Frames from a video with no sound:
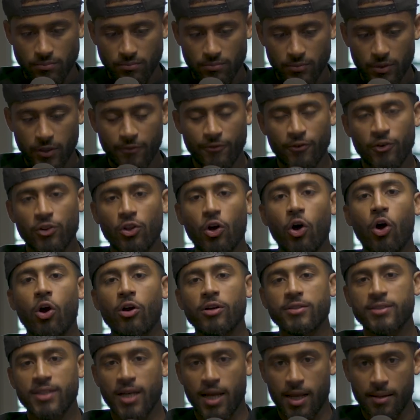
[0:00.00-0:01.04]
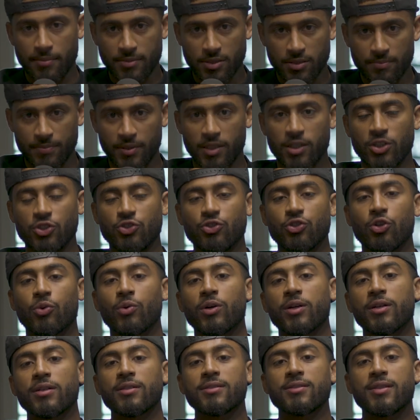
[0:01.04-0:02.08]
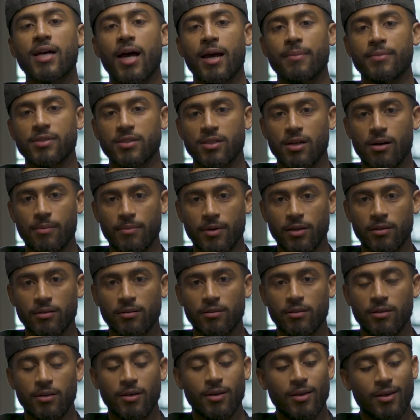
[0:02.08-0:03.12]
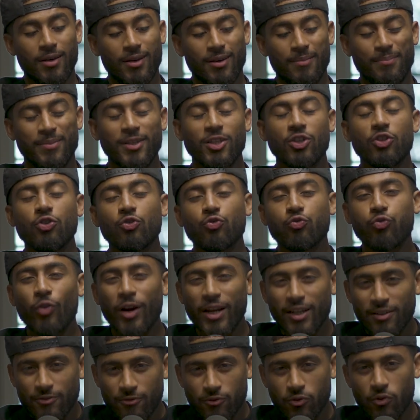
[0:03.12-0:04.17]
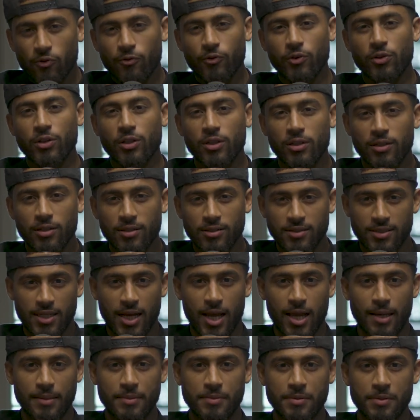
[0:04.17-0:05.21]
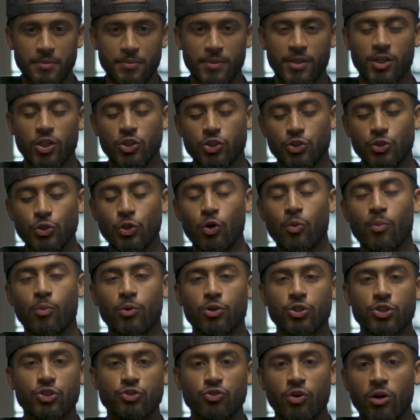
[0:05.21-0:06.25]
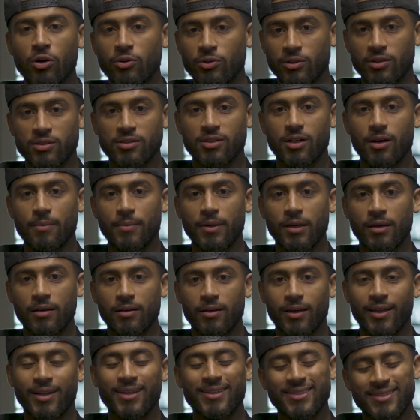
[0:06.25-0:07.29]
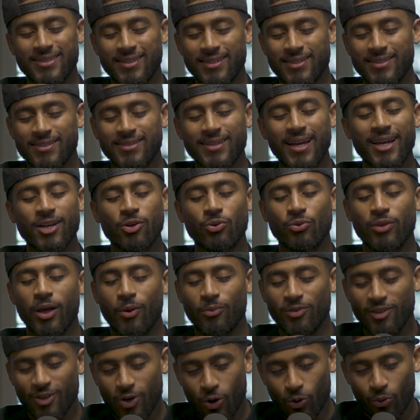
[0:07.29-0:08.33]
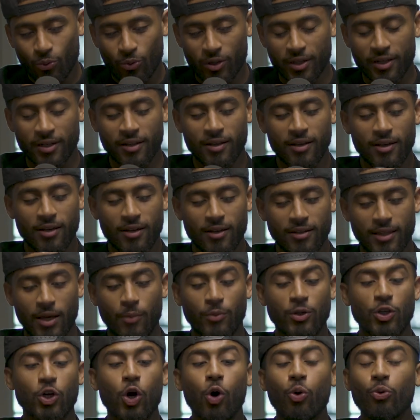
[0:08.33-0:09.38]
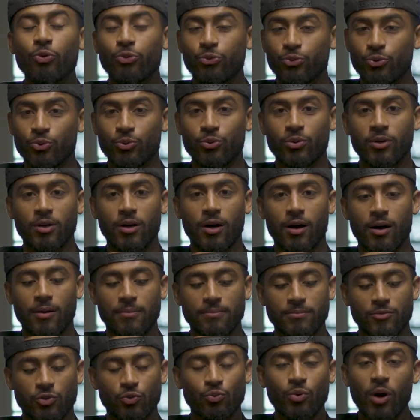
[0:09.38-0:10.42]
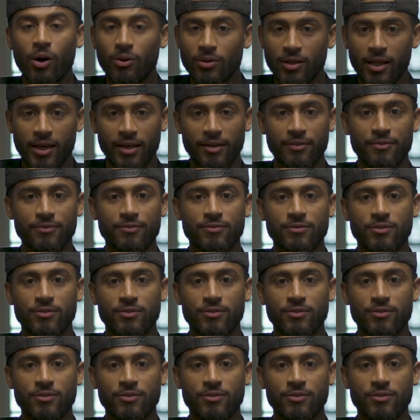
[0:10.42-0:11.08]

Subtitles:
for the hard times, because a good time is coming. Be grateful for the good times, because more struggle is coming. And it's this cycle that we go through throughout life.